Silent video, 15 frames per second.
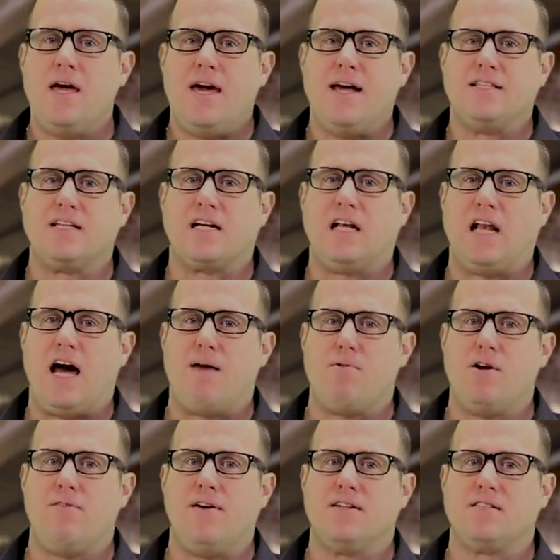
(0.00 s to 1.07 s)
It's a
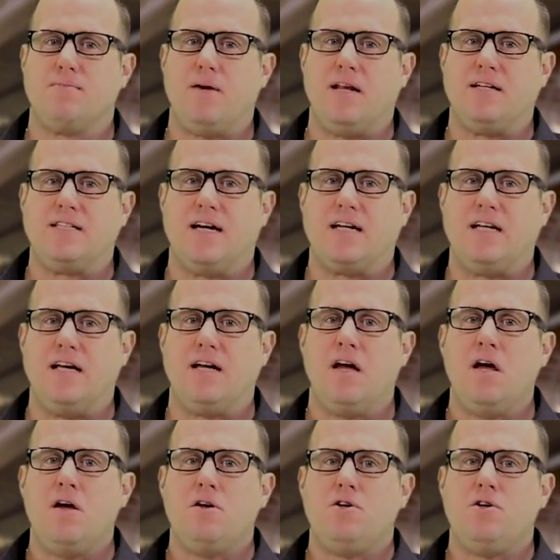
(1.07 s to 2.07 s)
collaborative estimating technique